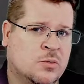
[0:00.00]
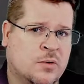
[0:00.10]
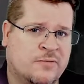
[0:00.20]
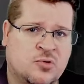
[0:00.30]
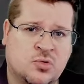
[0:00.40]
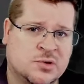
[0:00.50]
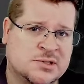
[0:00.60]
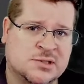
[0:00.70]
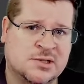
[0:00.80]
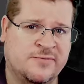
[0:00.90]
of
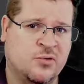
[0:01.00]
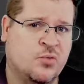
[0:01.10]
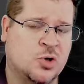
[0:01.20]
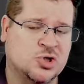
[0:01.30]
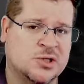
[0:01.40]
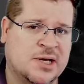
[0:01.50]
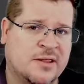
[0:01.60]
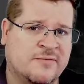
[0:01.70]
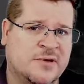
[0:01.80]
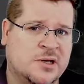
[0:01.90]
course, if you've watched the
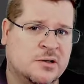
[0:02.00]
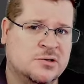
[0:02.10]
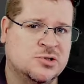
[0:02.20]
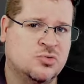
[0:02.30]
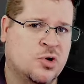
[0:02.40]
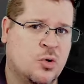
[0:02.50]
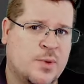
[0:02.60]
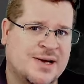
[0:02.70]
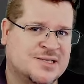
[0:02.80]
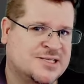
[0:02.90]
other videos, you'll know
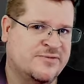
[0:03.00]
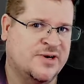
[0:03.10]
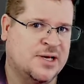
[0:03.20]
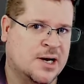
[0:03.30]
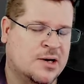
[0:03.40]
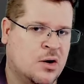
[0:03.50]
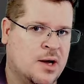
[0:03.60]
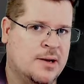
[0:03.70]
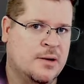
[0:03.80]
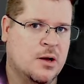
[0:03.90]
about CivitAI,